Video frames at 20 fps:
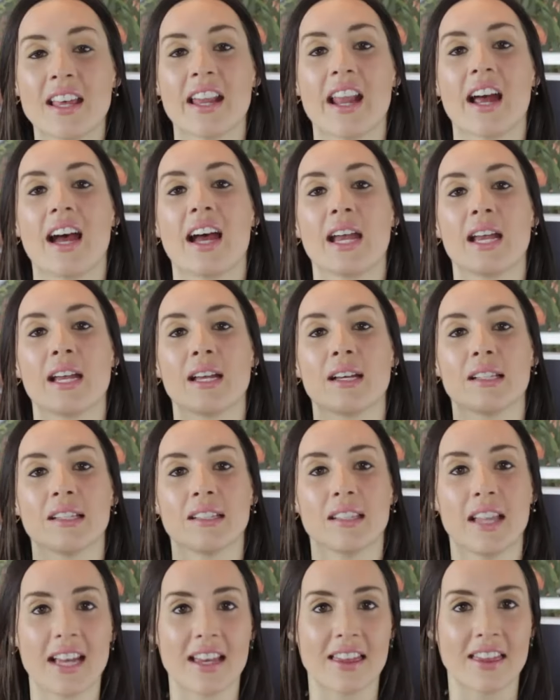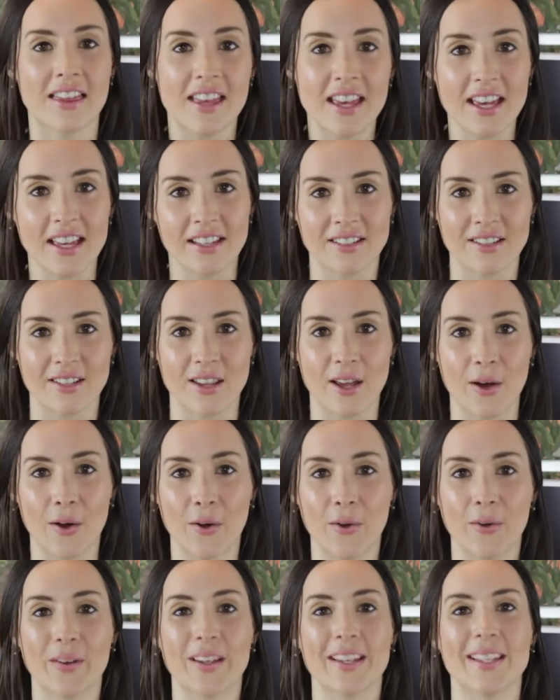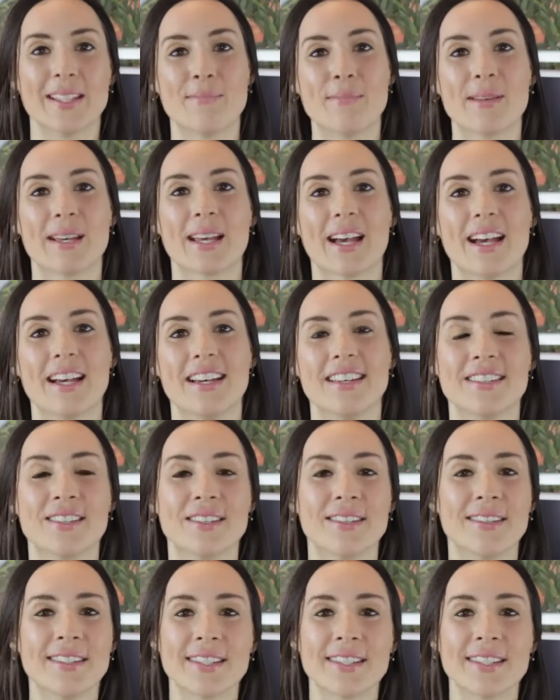that I like this though is because